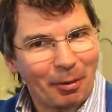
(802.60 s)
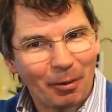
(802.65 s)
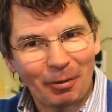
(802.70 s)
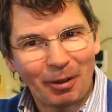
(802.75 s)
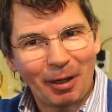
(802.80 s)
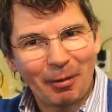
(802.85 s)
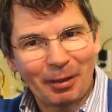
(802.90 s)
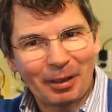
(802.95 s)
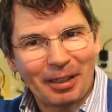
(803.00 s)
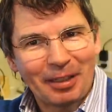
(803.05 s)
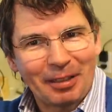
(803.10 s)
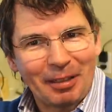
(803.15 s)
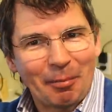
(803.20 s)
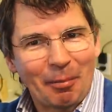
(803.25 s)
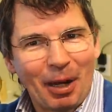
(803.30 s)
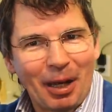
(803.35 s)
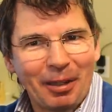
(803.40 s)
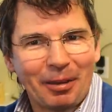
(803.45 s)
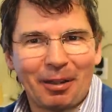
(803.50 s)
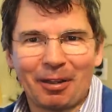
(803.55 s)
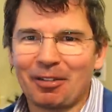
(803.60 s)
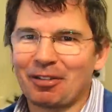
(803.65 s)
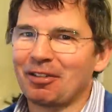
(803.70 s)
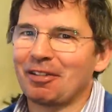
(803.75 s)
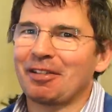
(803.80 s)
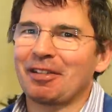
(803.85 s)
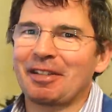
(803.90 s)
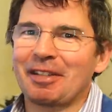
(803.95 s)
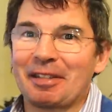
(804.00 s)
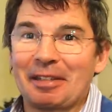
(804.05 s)
programming this in Python
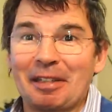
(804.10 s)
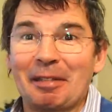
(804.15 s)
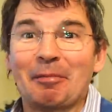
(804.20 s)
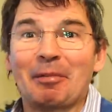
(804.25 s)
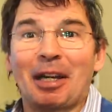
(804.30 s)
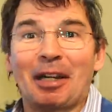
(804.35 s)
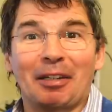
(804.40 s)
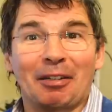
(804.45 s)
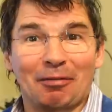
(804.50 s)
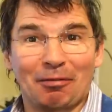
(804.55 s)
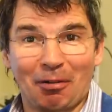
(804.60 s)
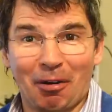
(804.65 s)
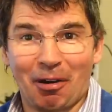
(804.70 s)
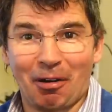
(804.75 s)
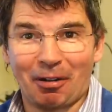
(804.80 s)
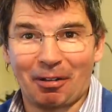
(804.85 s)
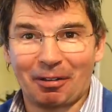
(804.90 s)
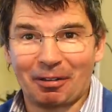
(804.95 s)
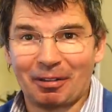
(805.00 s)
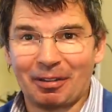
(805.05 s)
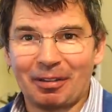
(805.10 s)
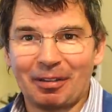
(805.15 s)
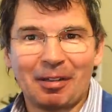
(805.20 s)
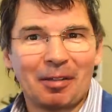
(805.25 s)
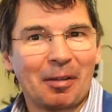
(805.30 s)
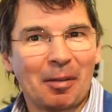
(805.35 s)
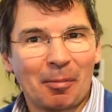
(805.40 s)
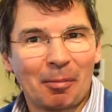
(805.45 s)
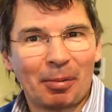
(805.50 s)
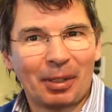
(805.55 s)
just seemed kind of wrong.
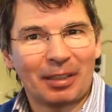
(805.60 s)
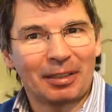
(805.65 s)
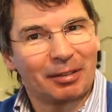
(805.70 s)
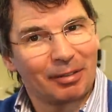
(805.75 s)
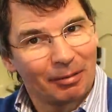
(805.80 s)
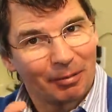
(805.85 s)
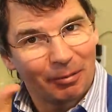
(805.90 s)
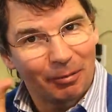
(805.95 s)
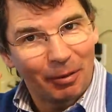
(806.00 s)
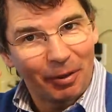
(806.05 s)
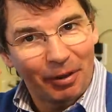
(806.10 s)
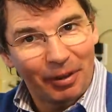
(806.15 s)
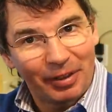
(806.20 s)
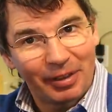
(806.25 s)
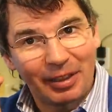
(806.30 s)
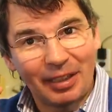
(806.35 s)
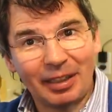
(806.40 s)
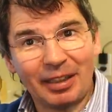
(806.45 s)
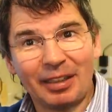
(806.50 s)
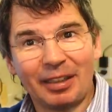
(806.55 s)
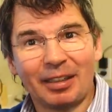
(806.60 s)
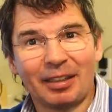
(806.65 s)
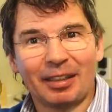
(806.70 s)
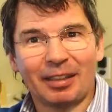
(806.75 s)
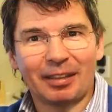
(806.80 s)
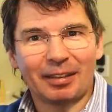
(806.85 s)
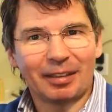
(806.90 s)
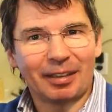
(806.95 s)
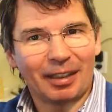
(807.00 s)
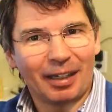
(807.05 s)
Plus with C
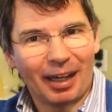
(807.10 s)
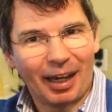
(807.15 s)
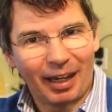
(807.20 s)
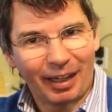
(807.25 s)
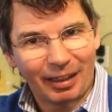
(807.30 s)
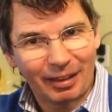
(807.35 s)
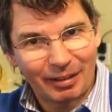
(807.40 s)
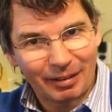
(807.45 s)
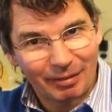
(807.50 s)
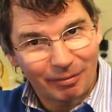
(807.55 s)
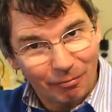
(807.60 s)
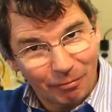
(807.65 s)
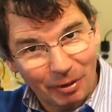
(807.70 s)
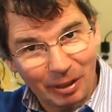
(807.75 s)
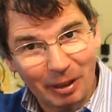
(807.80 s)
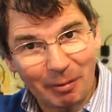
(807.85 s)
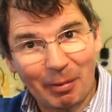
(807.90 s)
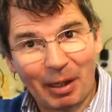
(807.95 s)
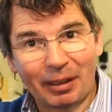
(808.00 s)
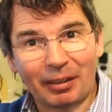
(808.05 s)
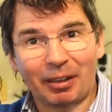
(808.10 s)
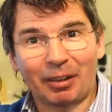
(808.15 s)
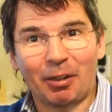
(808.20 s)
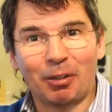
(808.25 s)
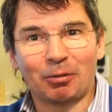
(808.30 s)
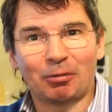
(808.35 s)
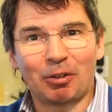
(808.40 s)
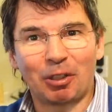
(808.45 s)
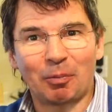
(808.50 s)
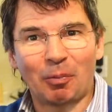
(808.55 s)
I can really make the
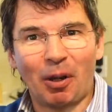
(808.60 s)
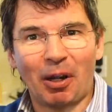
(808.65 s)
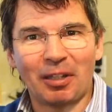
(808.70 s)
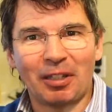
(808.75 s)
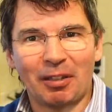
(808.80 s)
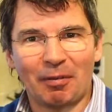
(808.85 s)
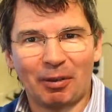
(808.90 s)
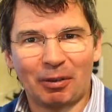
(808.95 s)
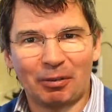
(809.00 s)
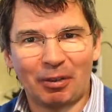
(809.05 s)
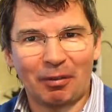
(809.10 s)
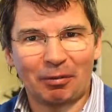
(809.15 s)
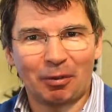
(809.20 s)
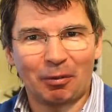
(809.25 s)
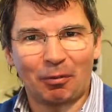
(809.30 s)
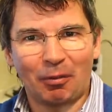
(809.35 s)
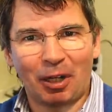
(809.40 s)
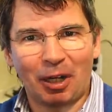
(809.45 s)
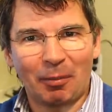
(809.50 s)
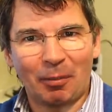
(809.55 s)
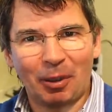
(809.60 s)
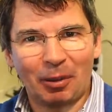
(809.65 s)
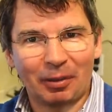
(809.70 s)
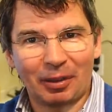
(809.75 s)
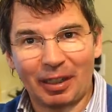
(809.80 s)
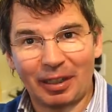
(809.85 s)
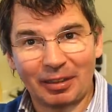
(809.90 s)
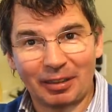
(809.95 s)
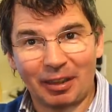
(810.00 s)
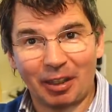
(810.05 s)
code responsive. I don't have to worry
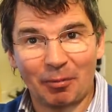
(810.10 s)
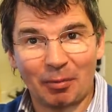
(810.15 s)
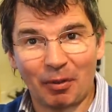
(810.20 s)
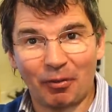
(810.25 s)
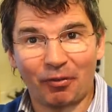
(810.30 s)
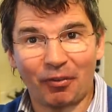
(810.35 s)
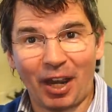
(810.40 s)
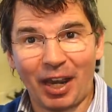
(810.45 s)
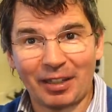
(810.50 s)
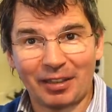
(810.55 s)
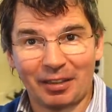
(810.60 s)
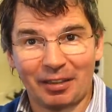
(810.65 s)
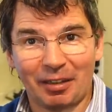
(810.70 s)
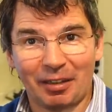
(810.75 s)
about is it going to be fast